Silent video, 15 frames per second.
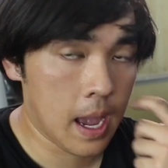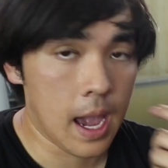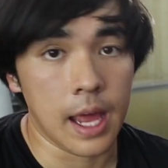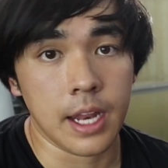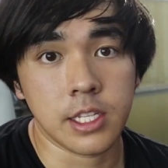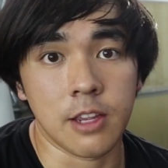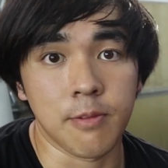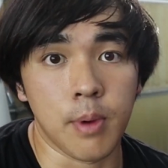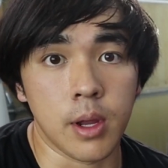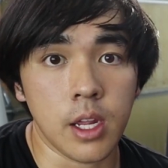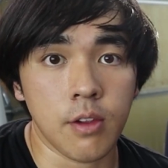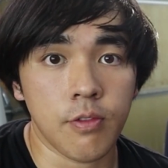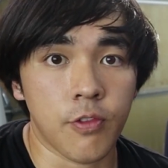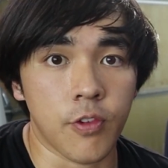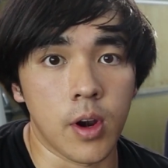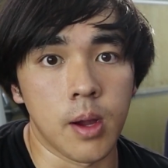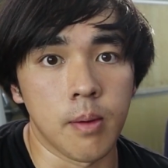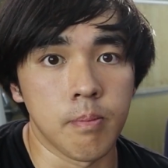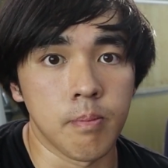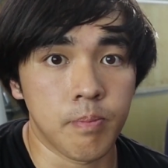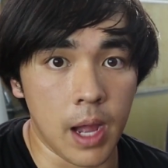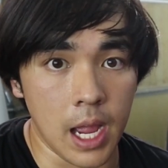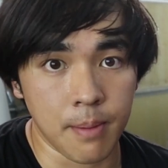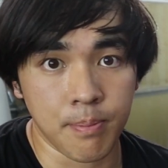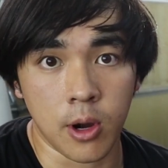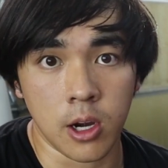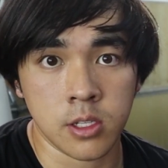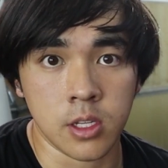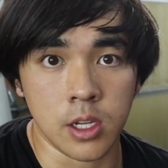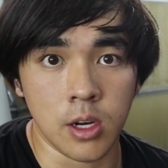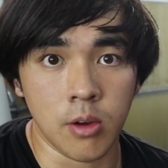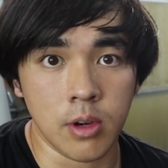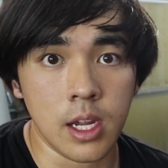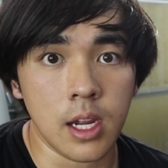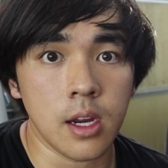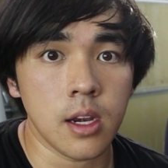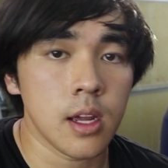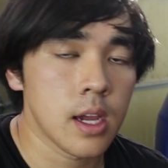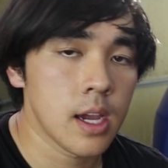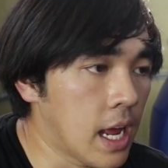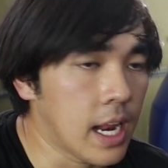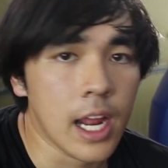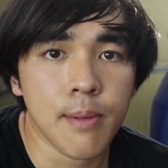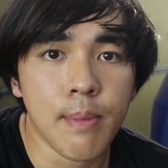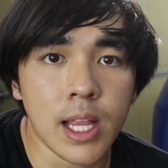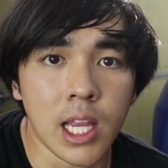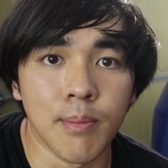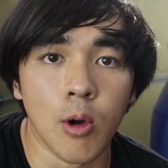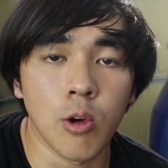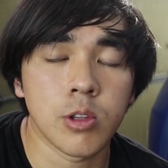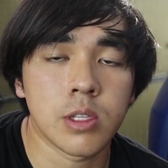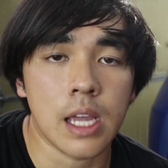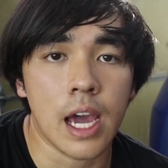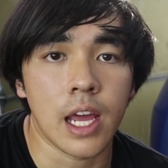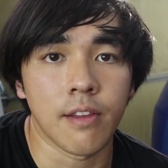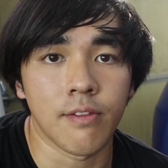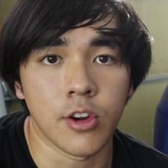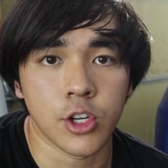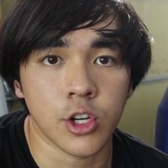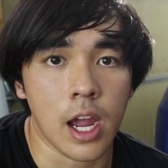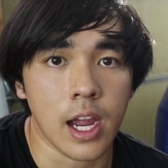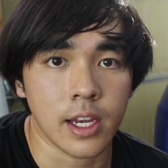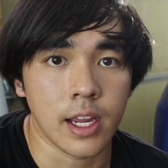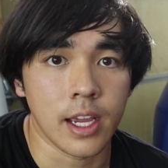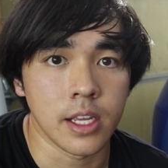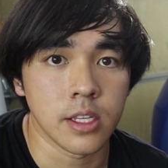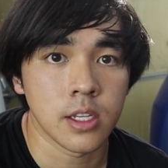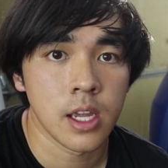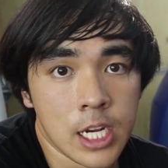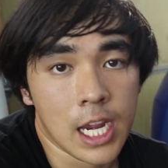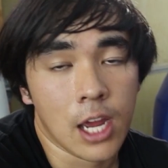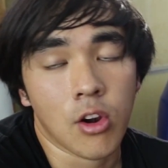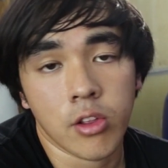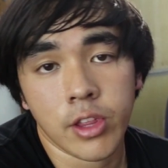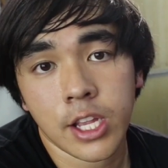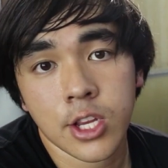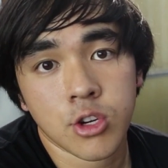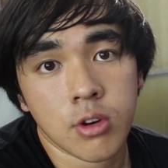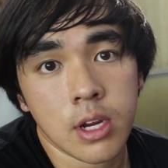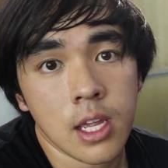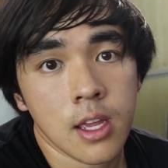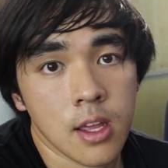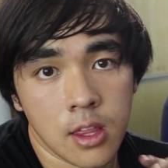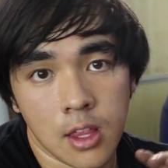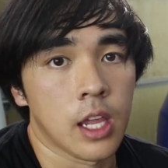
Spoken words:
how to save money from buying parts that you don't need, and how to make the most out of your track days, check out our link tree,